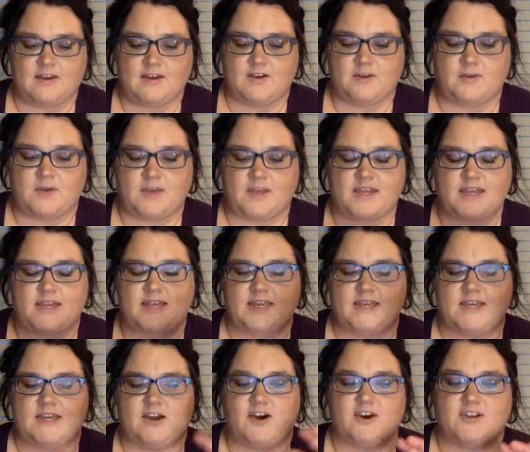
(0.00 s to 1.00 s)

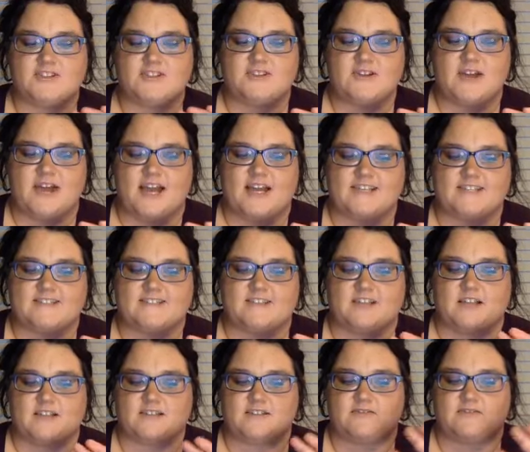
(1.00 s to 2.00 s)
Waikiki also has
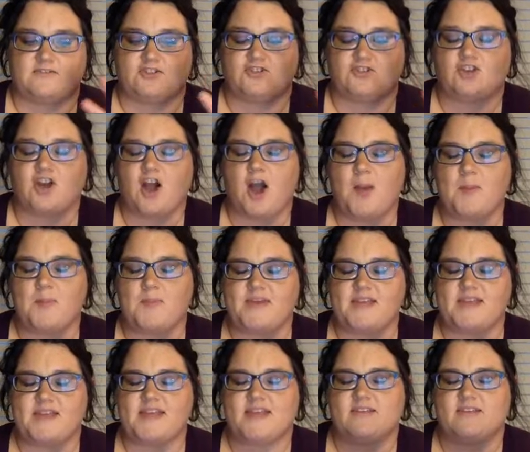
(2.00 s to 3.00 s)
lots of
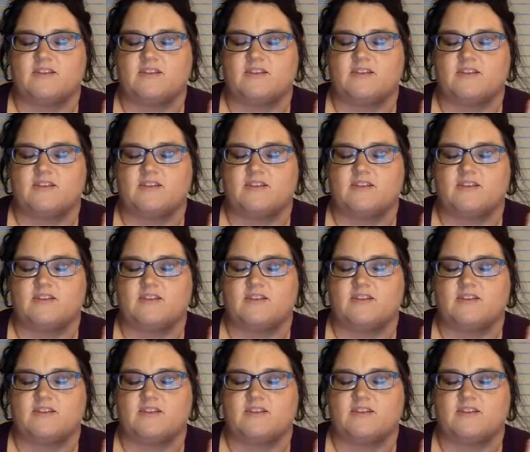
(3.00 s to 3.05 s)
shopping,